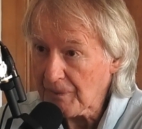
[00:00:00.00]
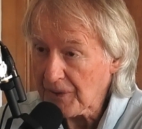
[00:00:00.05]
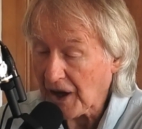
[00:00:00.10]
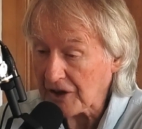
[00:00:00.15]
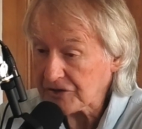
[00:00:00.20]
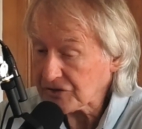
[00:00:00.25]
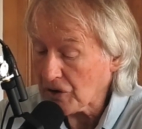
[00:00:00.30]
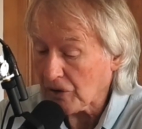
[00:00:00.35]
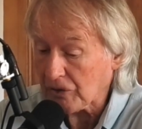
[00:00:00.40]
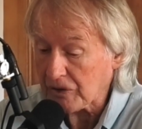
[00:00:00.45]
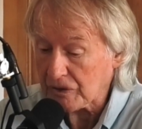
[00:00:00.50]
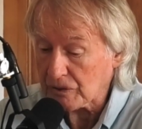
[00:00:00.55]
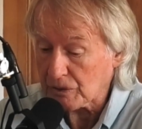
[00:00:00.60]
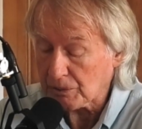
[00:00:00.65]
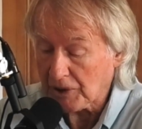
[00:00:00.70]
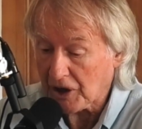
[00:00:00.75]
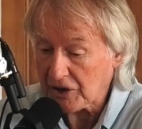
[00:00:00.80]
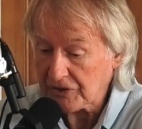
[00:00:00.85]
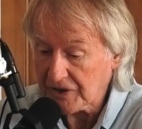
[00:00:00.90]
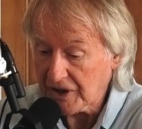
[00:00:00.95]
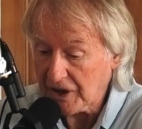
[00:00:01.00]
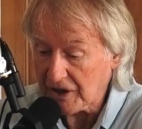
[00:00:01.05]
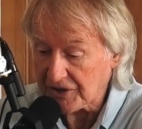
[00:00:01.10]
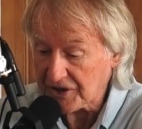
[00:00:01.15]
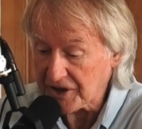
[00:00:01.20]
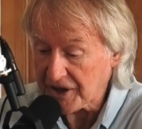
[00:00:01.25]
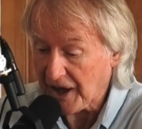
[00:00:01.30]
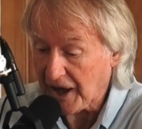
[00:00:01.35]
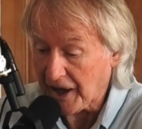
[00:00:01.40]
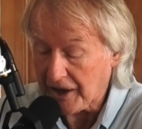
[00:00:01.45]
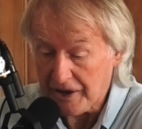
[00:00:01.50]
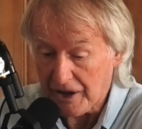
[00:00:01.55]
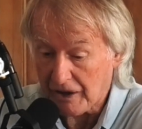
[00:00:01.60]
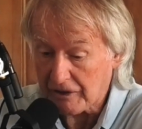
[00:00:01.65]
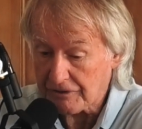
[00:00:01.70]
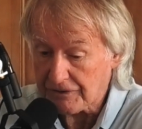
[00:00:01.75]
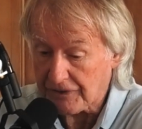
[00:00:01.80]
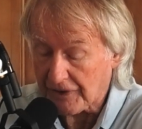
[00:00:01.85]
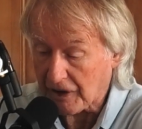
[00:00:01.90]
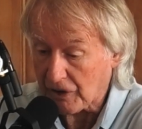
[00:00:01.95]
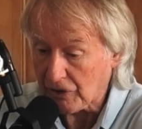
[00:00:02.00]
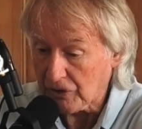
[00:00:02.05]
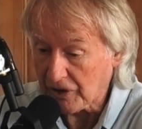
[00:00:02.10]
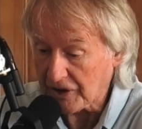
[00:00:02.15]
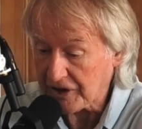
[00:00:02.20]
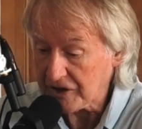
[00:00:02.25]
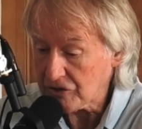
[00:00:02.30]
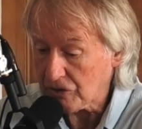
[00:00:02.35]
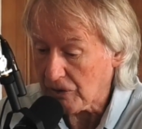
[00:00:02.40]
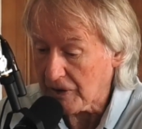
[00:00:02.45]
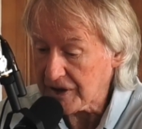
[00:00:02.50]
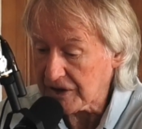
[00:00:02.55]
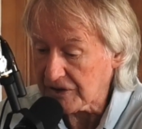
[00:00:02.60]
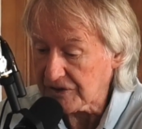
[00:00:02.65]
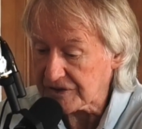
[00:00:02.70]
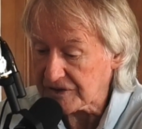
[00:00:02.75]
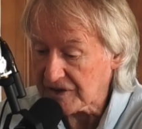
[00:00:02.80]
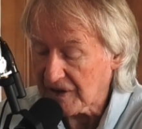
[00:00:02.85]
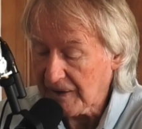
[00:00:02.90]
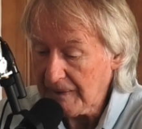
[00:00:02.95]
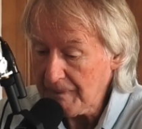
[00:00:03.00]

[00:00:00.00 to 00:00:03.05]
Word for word: I was talking to a bloke the other day, young fellow, early 20s.